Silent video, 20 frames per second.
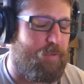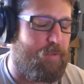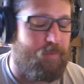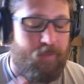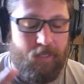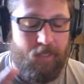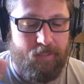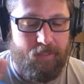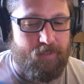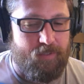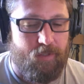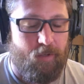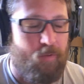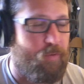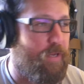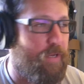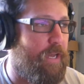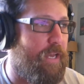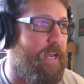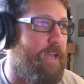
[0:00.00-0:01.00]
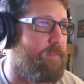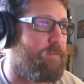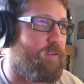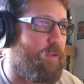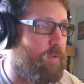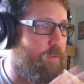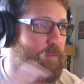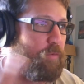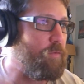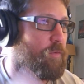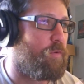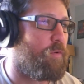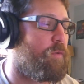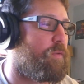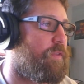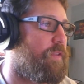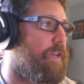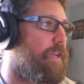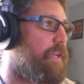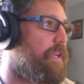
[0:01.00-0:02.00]
it's a whole, I'd have to go through the whole
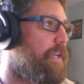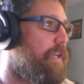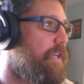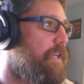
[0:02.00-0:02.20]
thing.